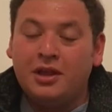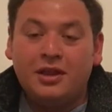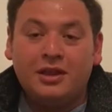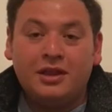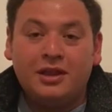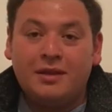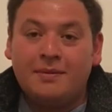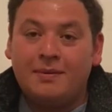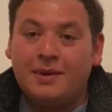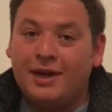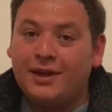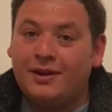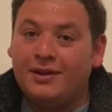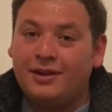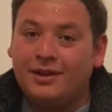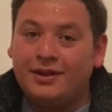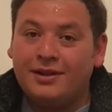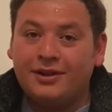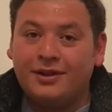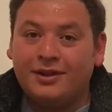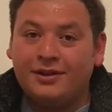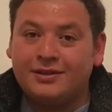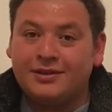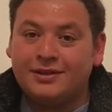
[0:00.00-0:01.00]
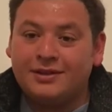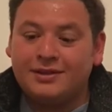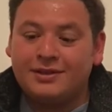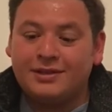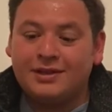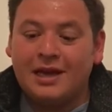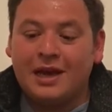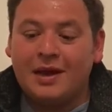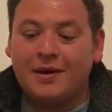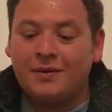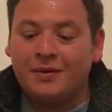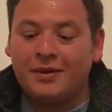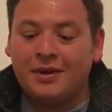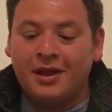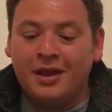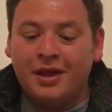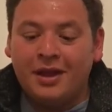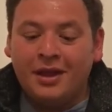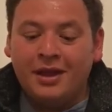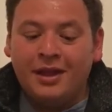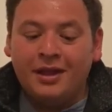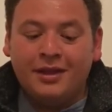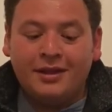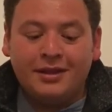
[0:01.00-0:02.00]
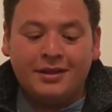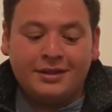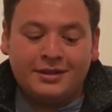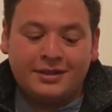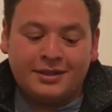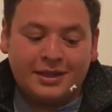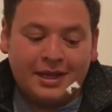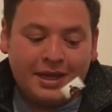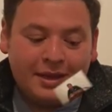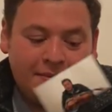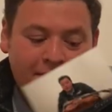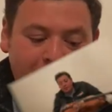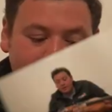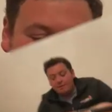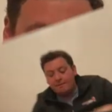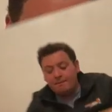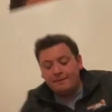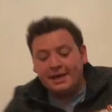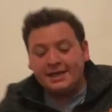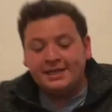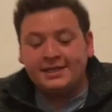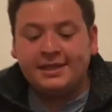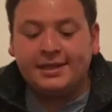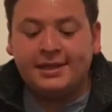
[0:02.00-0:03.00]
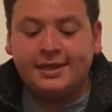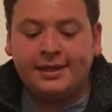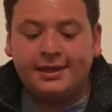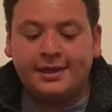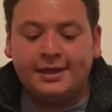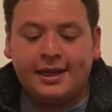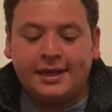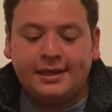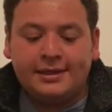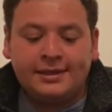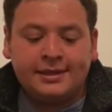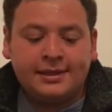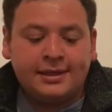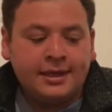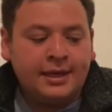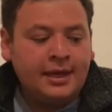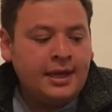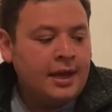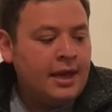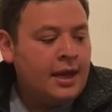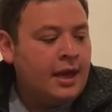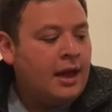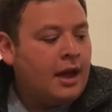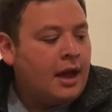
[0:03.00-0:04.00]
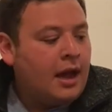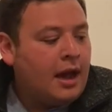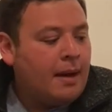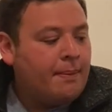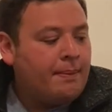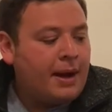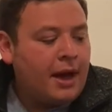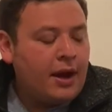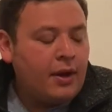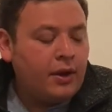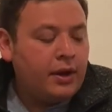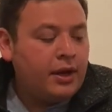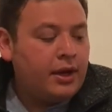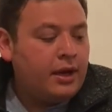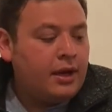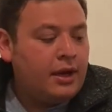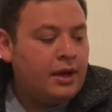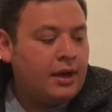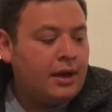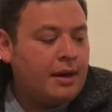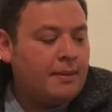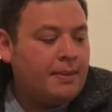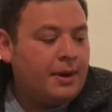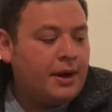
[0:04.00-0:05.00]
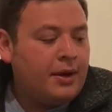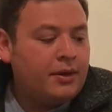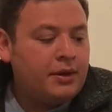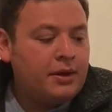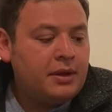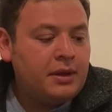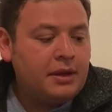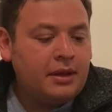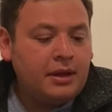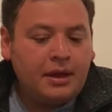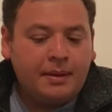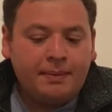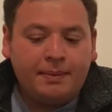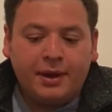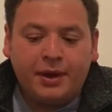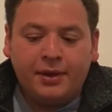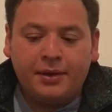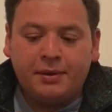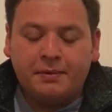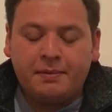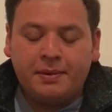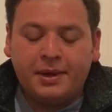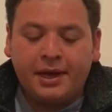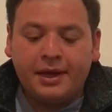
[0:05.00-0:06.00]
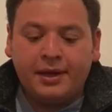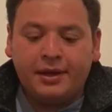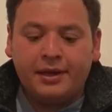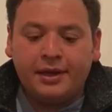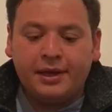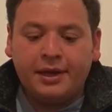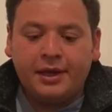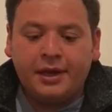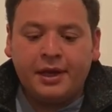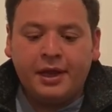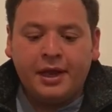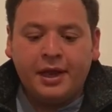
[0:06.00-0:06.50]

the violin doesn't sound the same. Basically, that's about it, about the violin.